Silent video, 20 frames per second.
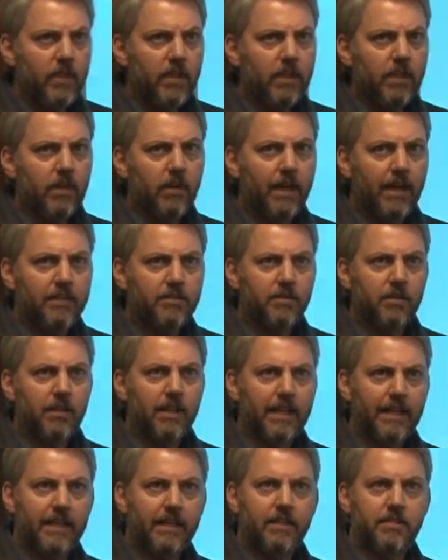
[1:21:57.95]
you know, I sort of
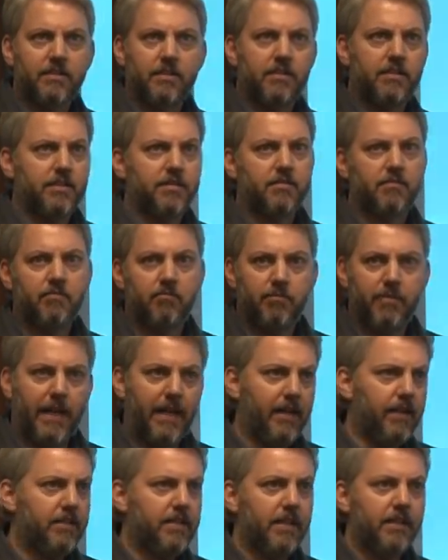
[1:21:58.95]
liken it to just
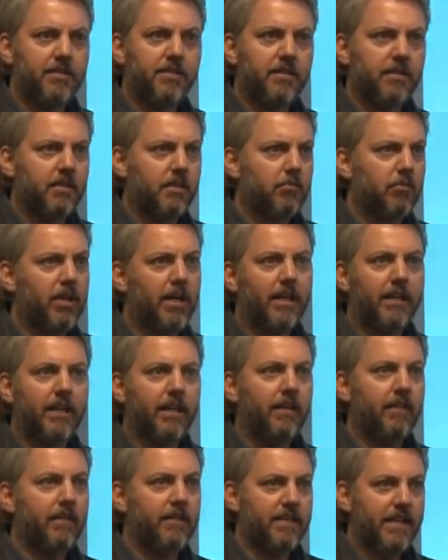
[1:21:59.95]
pay attention to the
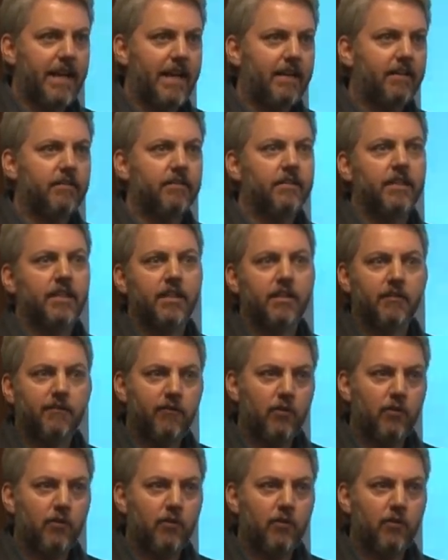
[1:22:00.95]
blocking and the tackling and the